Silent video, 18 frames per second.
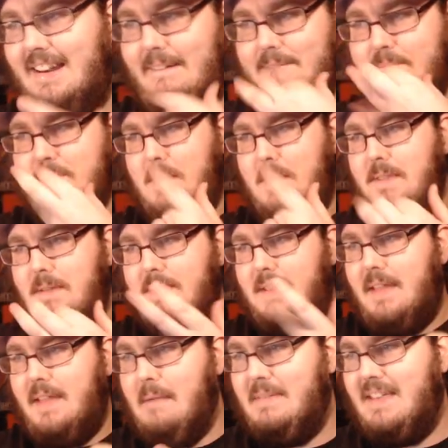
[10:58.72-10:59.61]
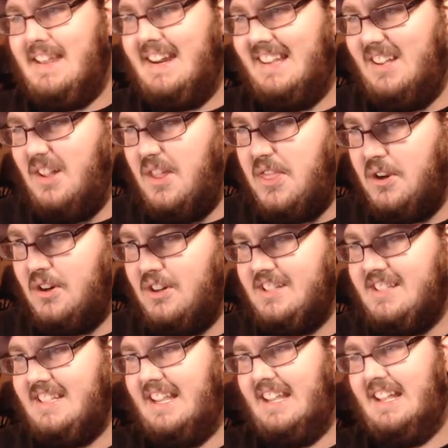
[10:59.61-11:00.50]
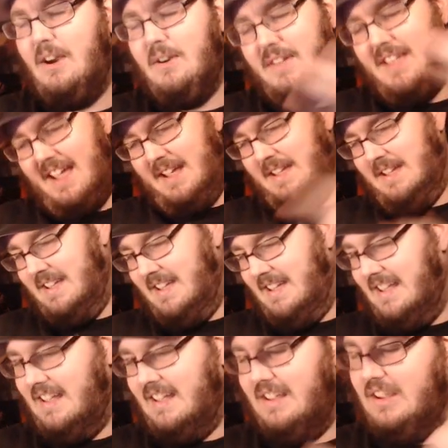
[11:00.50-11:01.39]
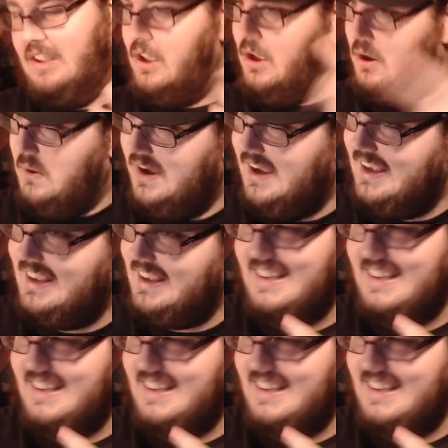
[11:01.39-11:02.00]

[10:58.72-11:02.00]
little thirsty. Okay, you,